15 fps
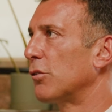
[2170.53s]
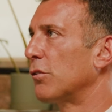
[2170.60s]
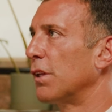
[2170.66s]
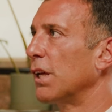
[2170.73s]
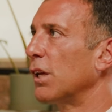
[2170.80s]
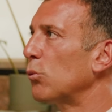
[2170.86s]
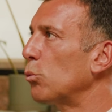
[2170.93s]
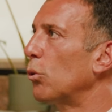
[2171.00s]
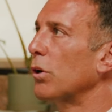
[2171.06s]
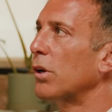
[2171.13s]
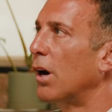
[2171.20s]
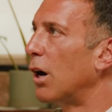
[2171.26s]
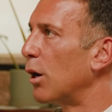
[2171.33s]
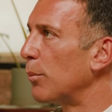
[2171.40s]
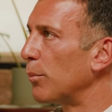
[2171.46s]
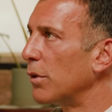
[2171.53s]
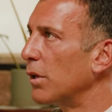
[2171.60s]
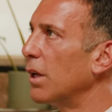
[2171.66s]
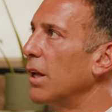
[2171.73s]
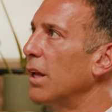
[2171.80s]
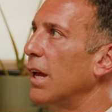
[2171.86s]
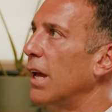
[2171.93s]
Things will come,
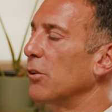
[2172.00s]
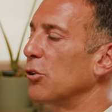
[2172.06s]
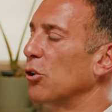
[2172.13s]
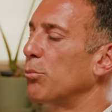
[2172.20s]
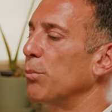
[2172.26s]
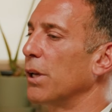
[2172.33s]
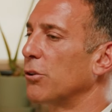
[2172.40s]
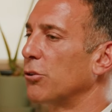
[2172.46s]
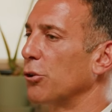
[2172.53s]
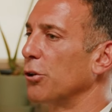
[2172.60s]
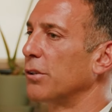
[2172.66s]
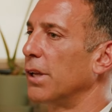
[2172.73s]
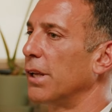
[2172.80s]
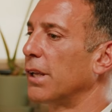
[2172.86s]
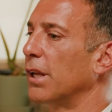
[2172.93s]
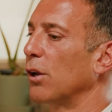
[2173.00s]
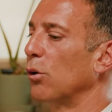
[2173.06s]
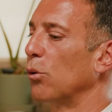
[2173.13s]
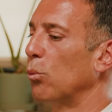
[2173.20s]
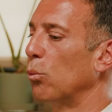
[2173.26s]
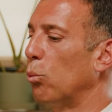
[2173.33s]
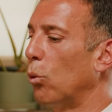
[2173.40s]
and just make sure you're
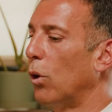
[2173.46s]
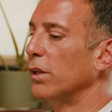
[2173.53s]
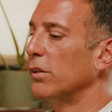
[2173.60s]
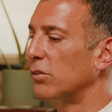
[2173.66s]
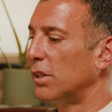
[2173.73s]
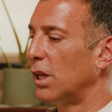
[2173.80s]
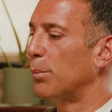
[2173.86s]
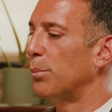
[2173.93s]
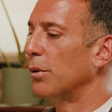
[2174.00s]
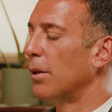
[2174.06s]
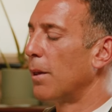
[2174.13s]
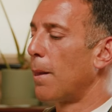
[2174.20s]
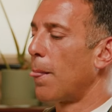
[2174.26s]
taking one step